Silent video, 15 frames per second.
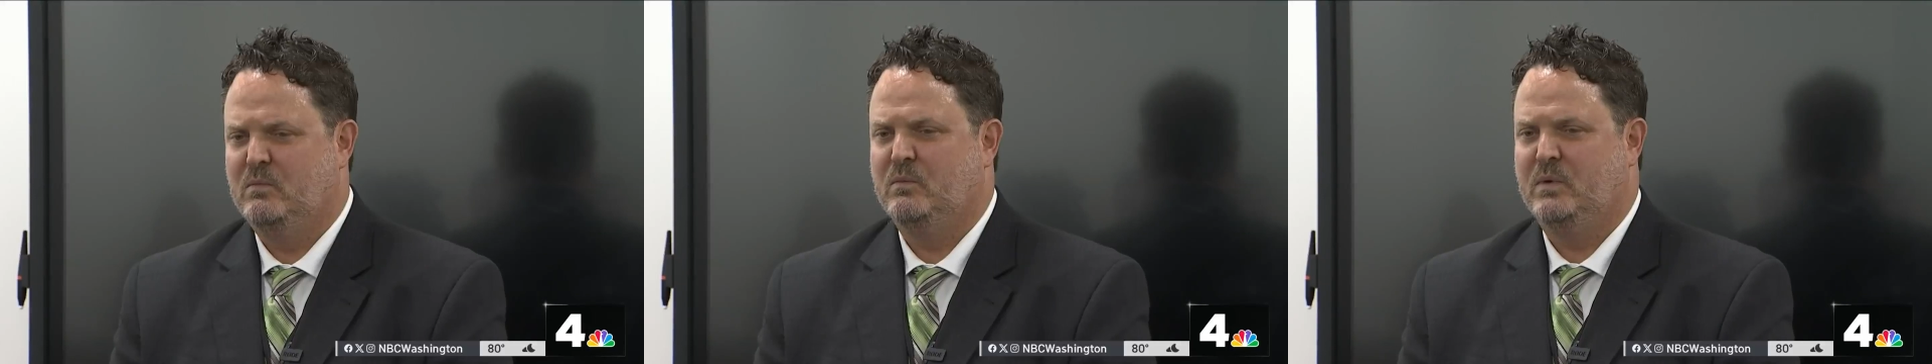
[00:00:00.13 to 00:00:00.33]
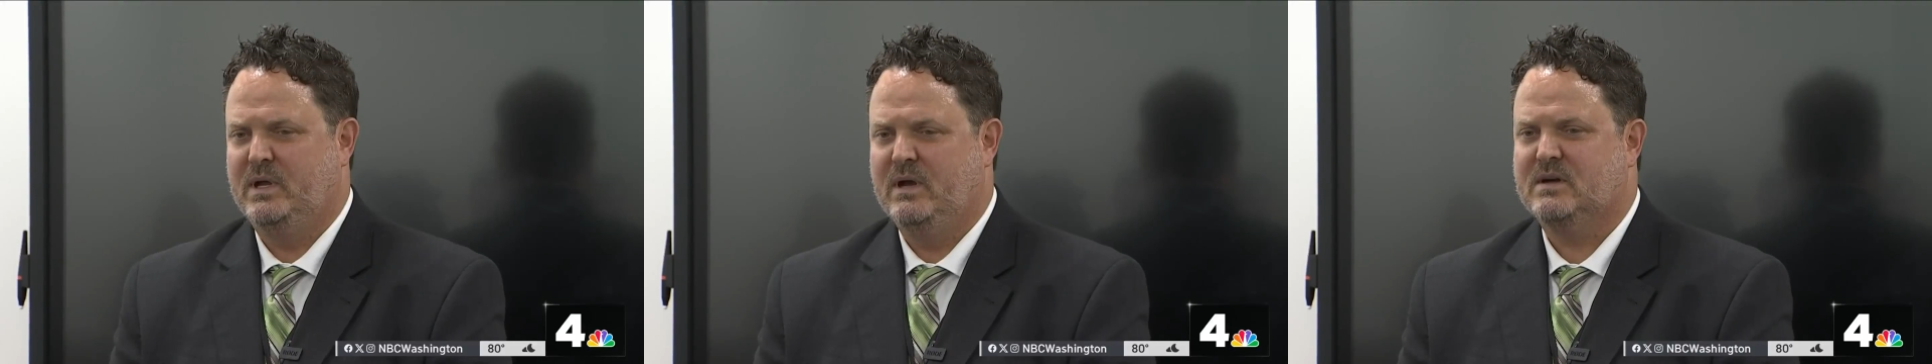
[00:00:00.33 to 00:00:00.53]

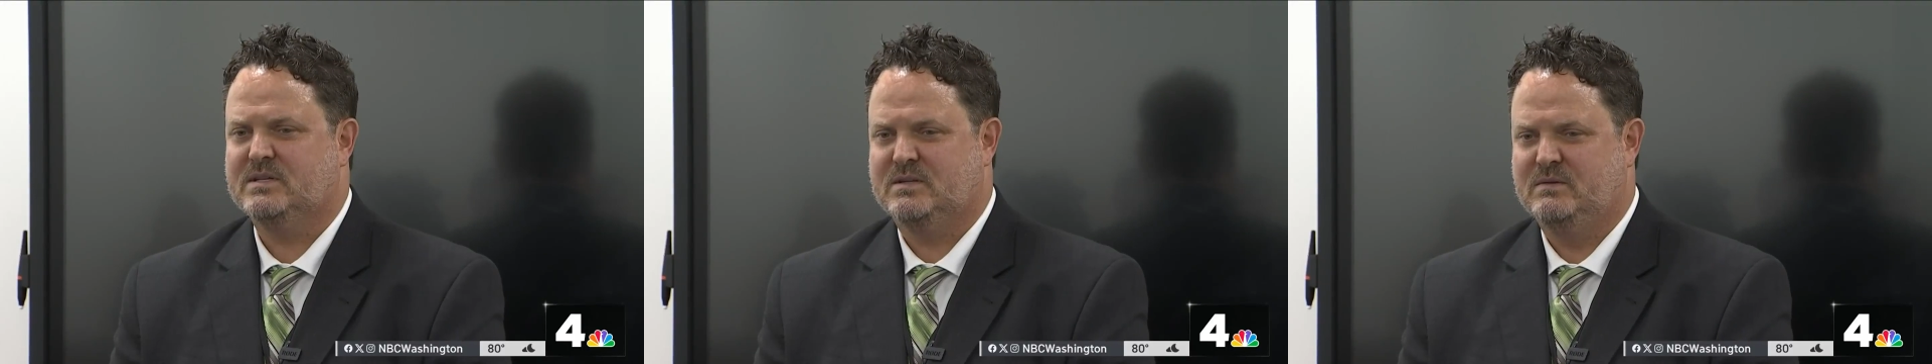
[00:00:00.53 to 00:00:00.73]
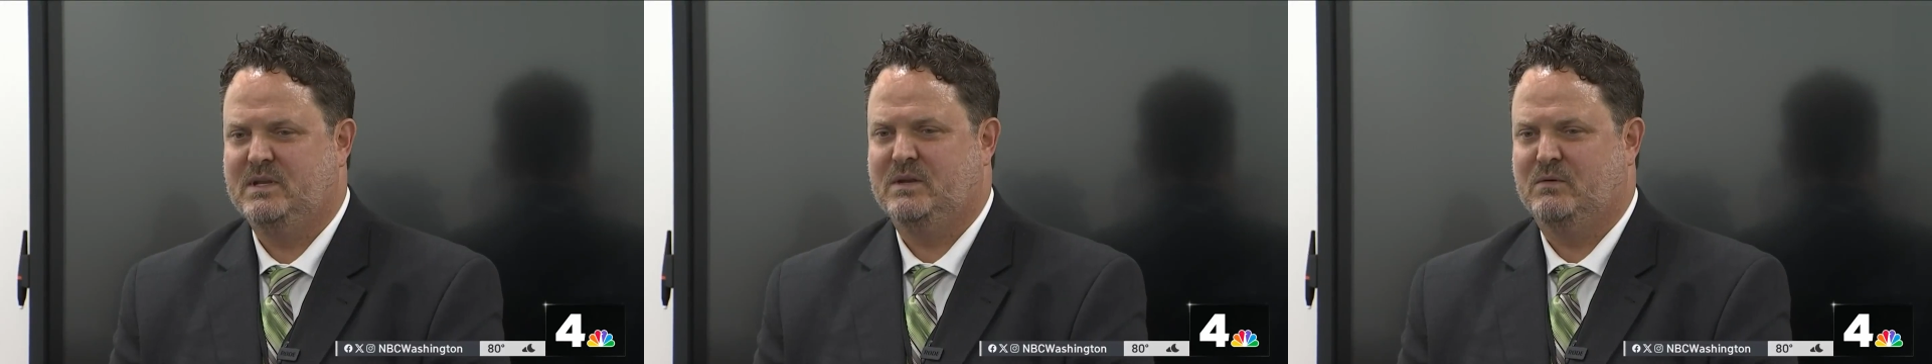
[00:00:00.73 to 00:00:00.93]
We
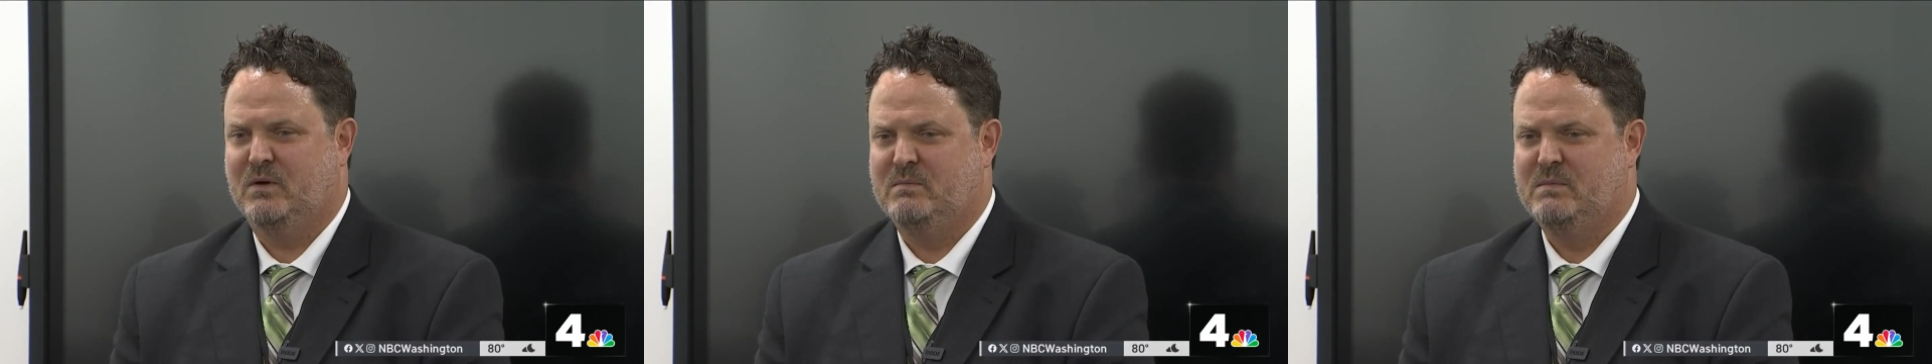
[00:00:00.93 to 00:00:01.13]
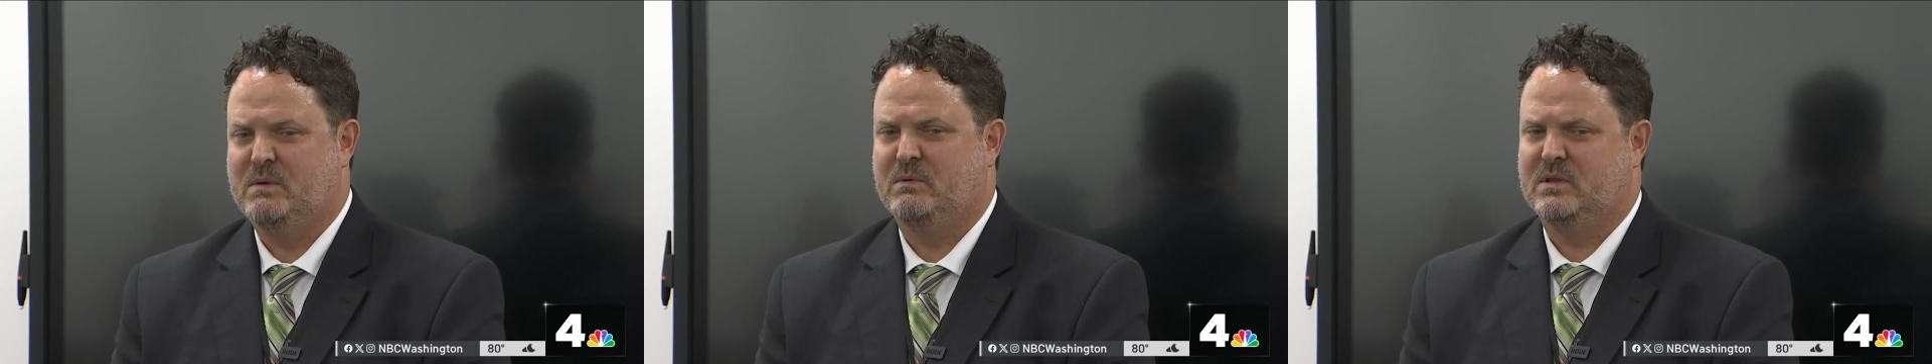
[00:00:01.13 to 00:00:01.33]
also need to
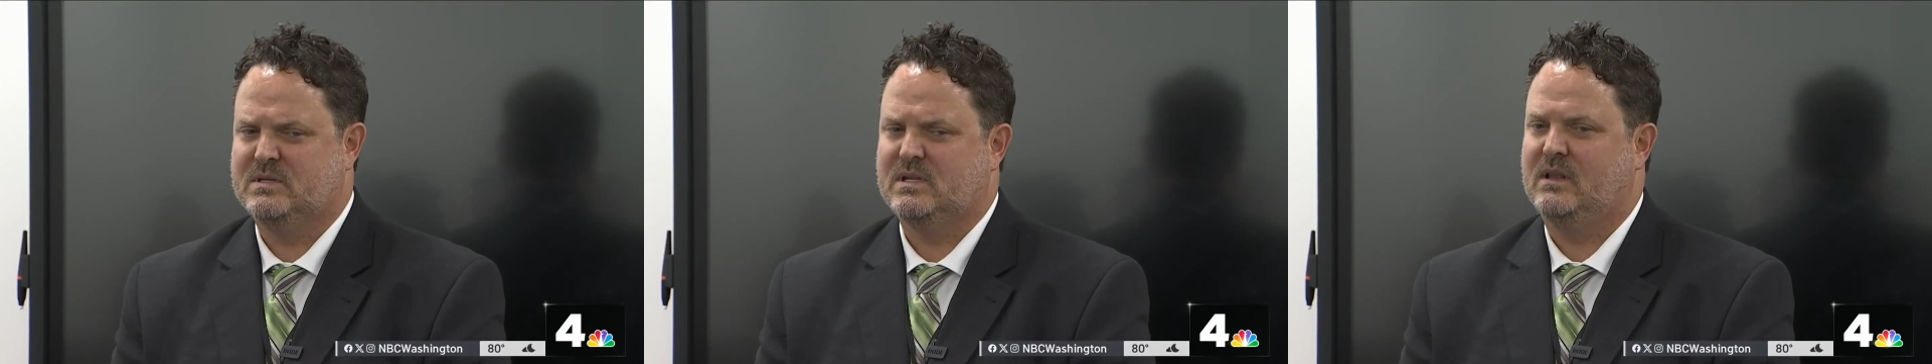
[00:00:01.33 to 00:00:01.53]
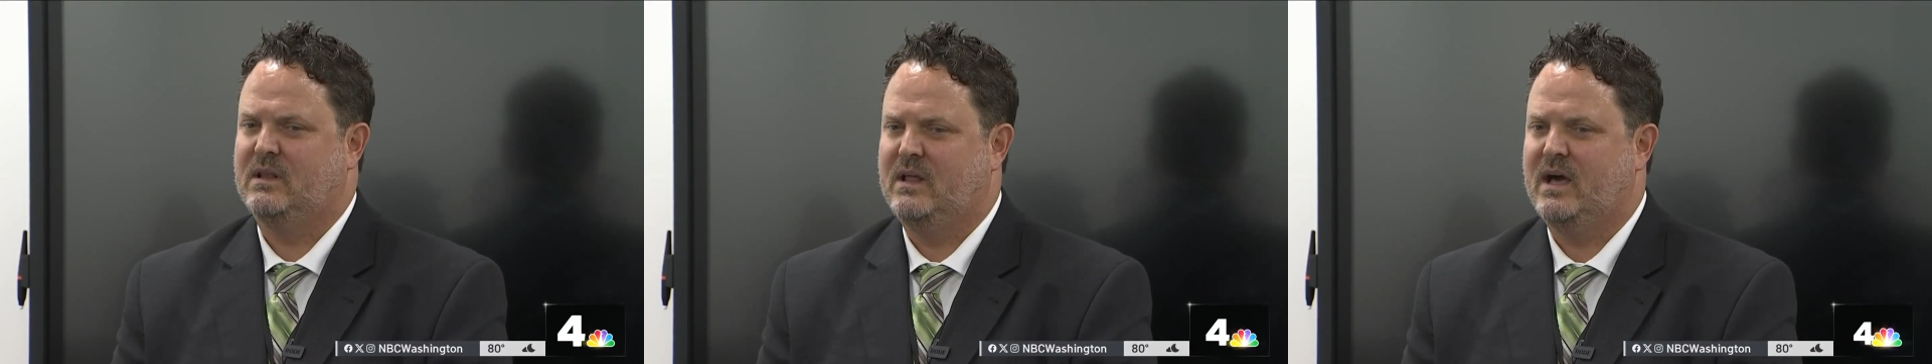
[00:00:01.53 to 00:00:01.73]
remember
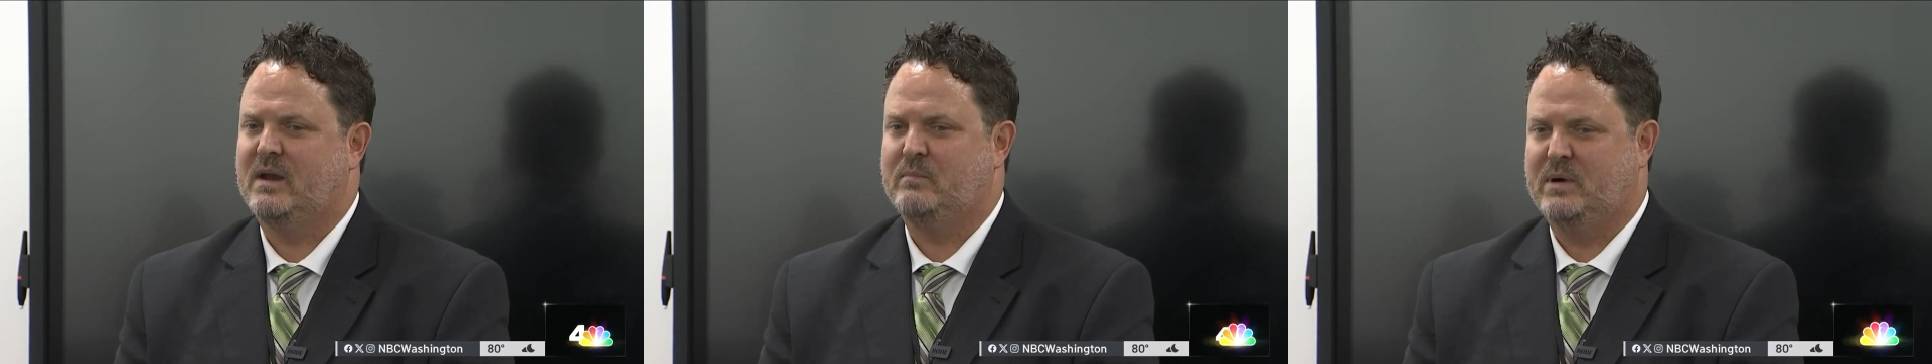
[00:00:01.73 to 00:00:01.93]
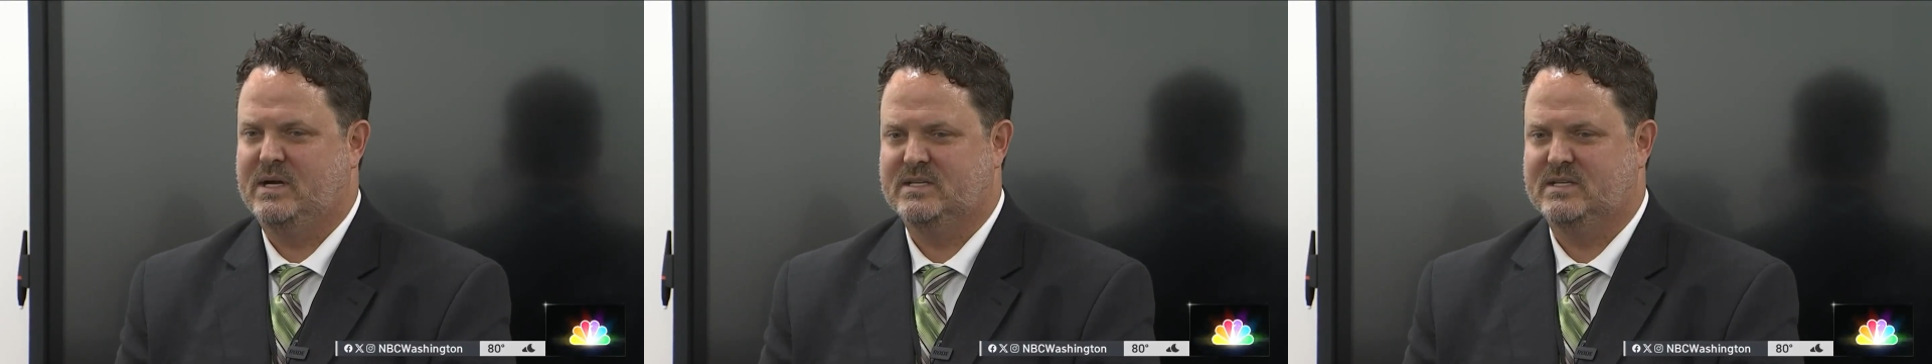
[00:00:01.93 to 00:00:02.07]
there's a lot of